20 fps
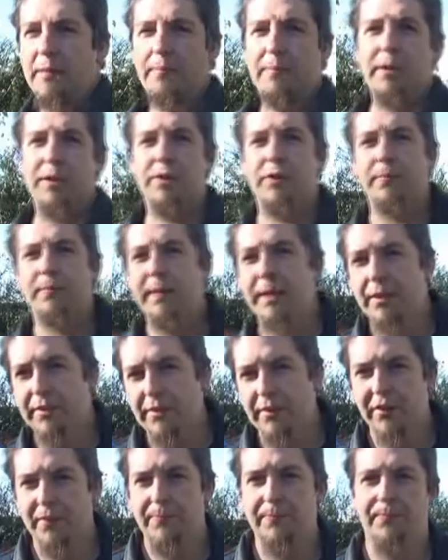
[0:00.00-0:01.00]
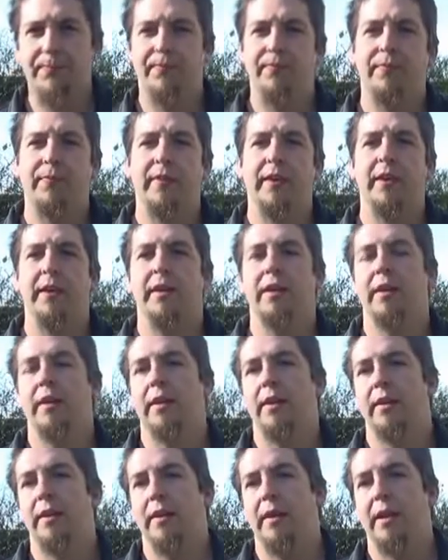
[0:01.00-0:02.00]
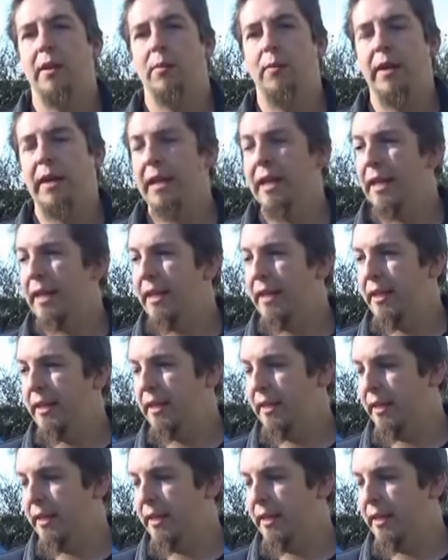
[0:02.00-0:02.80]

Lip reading: budget build. That way, a